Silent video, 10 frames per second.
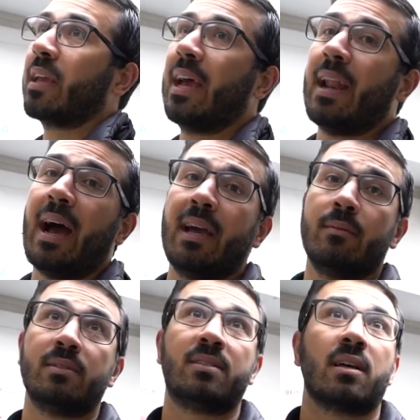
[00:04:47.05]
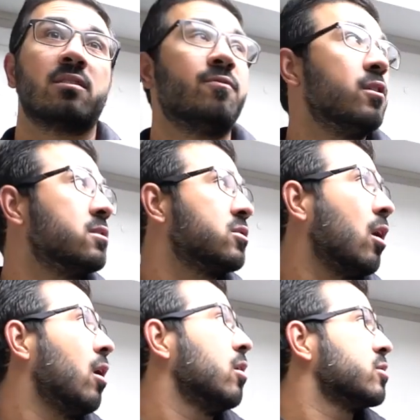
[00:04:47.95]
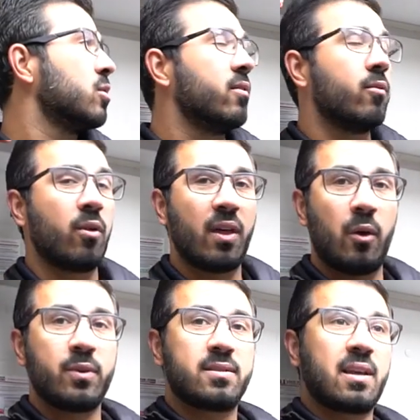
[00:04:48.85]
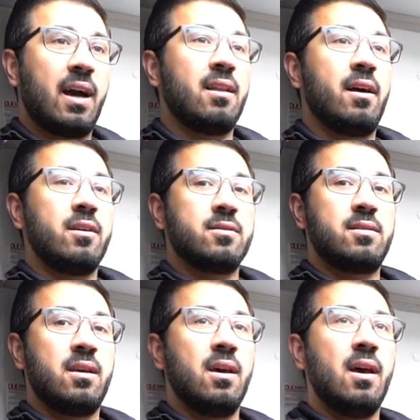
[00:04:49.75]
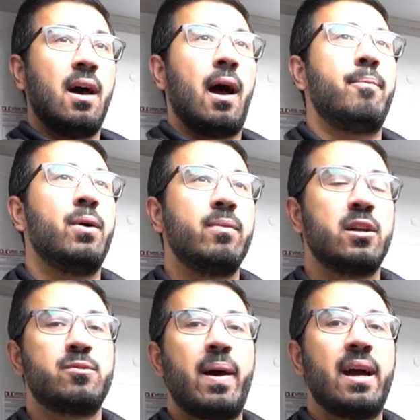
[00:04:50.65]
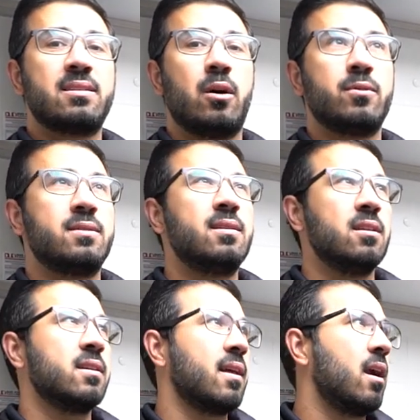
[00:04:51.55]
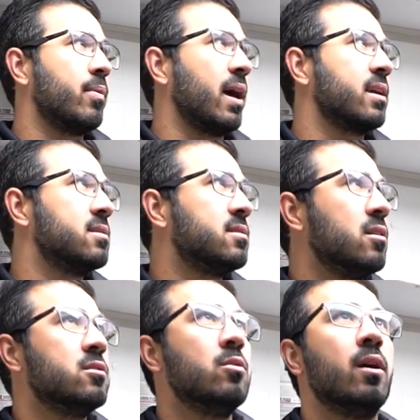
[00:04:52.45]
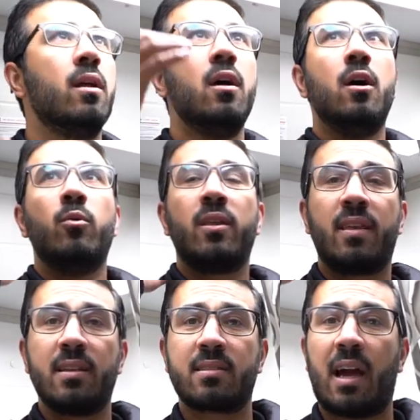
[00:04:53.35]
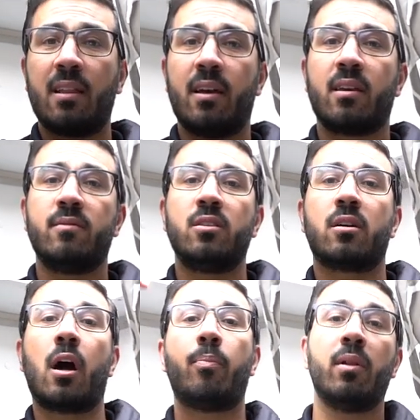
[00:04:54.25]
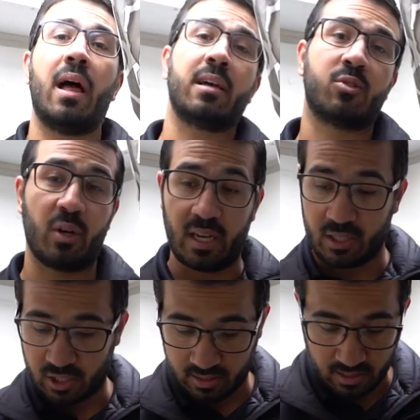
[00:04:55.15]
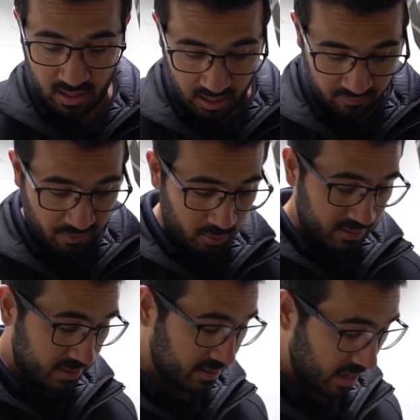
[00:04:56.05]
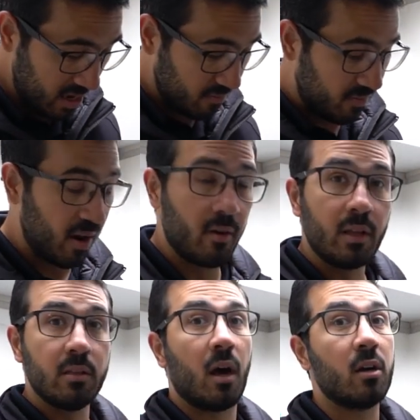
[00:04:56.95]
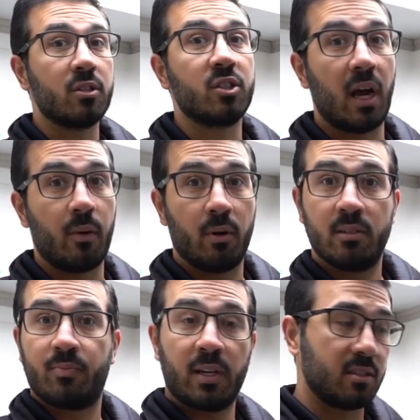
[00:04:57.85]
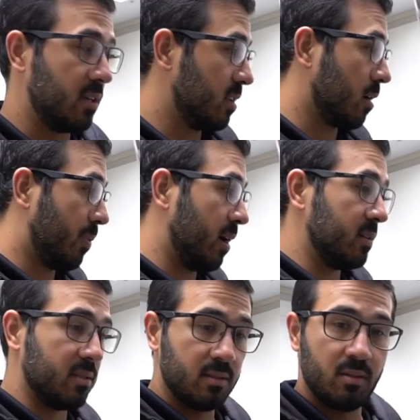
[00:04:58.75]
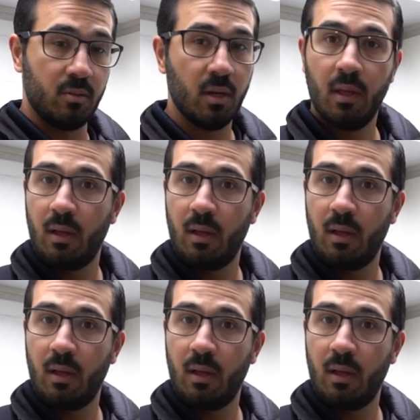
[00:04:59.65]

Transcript: again, I am 6 foot tall. So even without the skylight, you'll see I pretty much max out the ceiling there, but I can still do it with that skylight. Gives you a couple extra inches. And folks, this is a very large shower, especially in comparison to